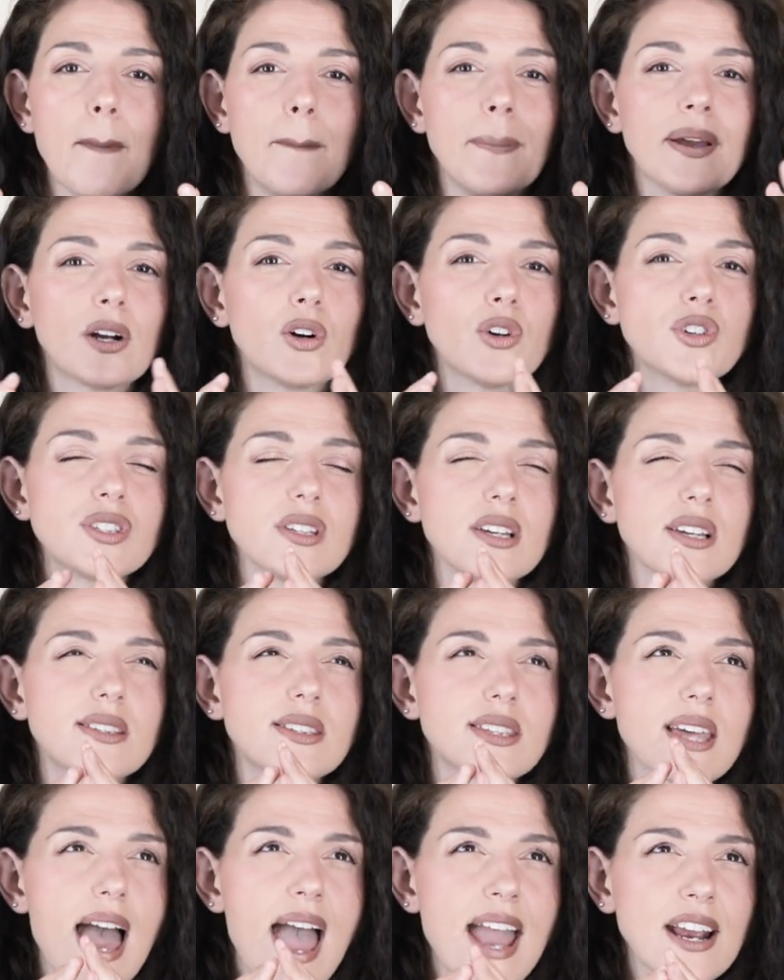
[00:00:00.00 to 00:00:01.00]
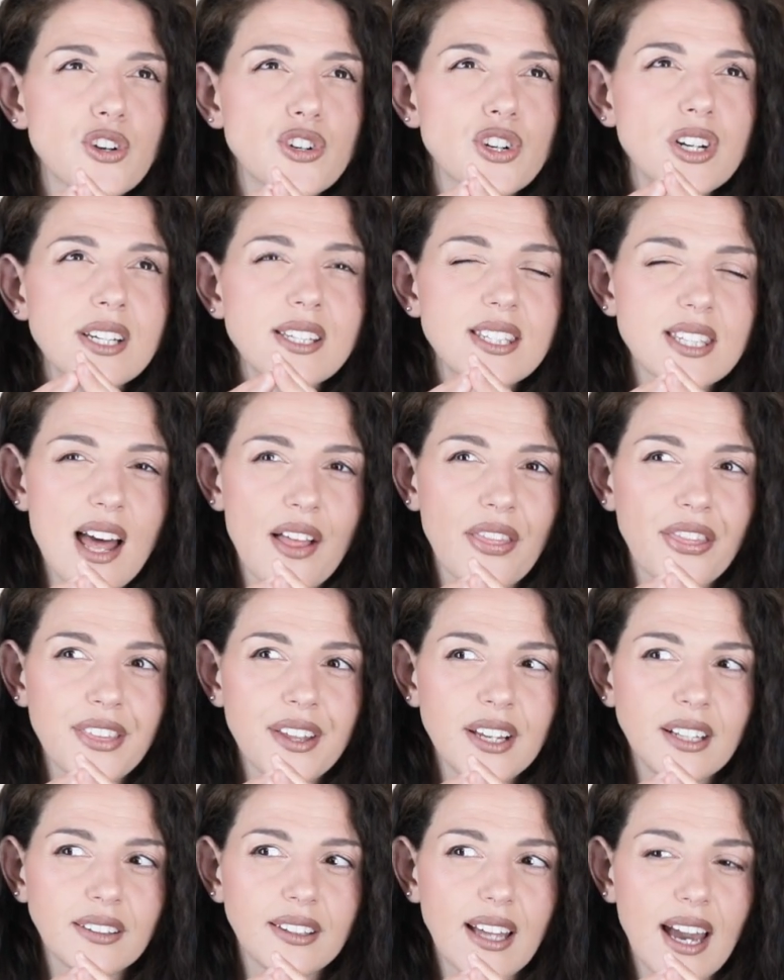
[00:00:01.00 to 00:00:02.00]
because it's actually
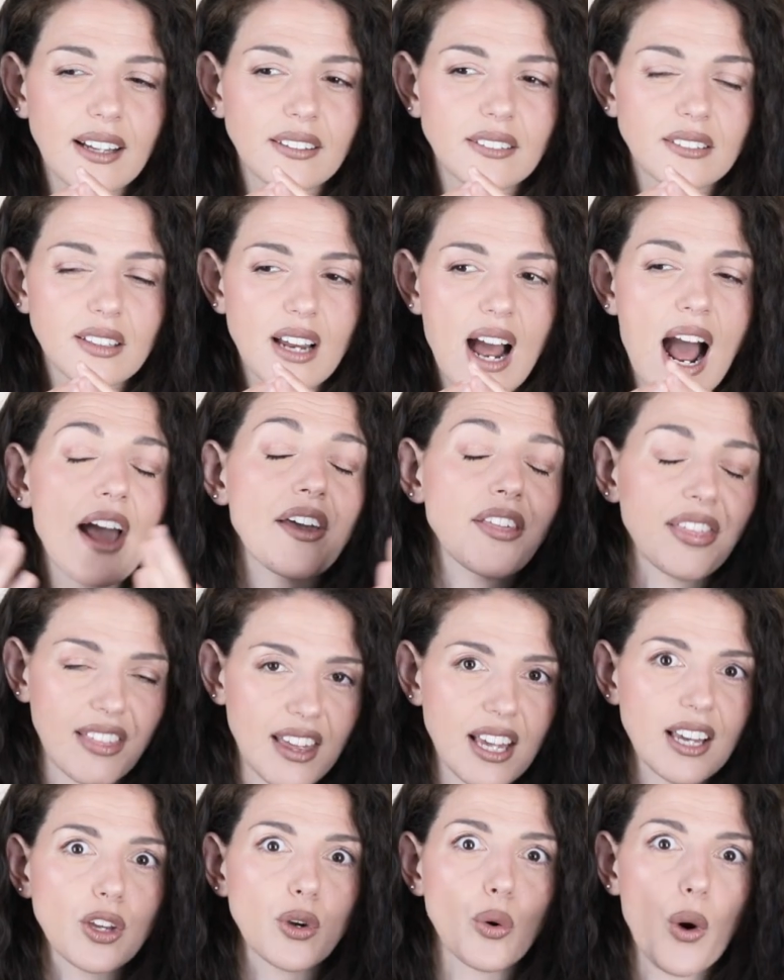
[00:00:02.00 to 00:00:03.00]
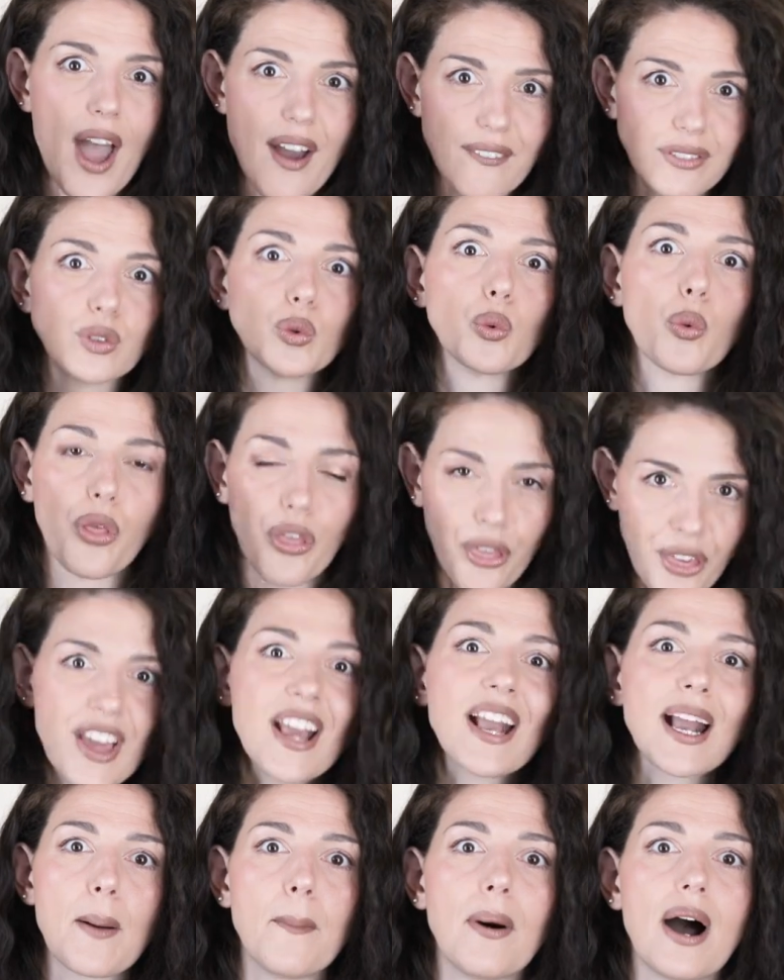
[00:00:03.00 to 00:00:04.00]
something that I think you have to
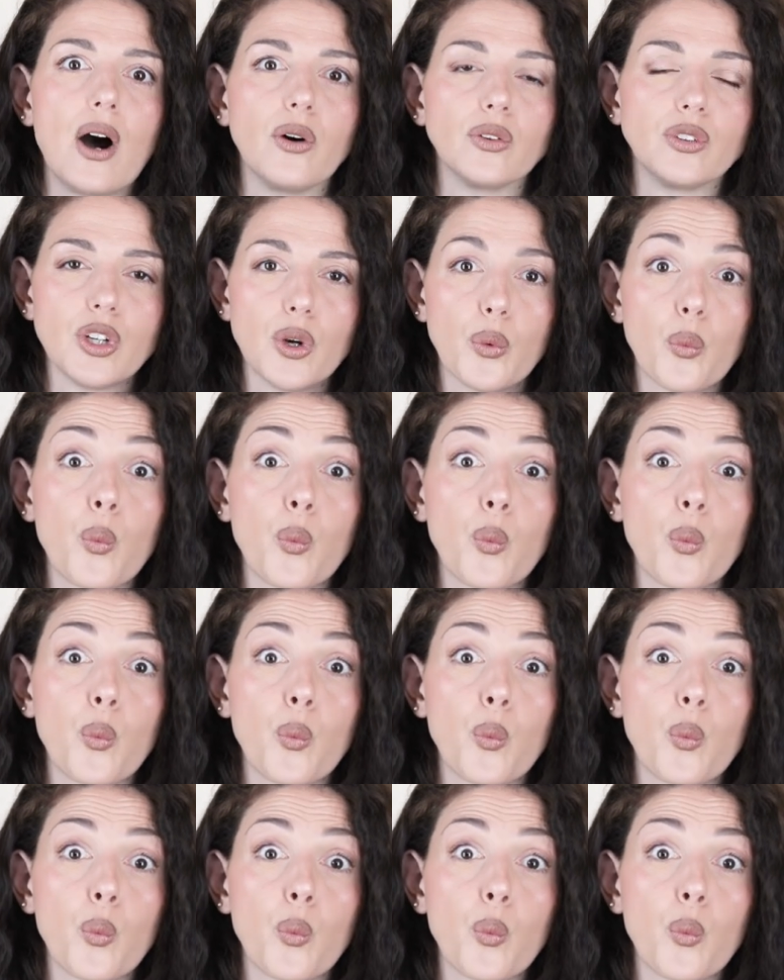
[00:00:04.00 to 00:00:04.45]
think about.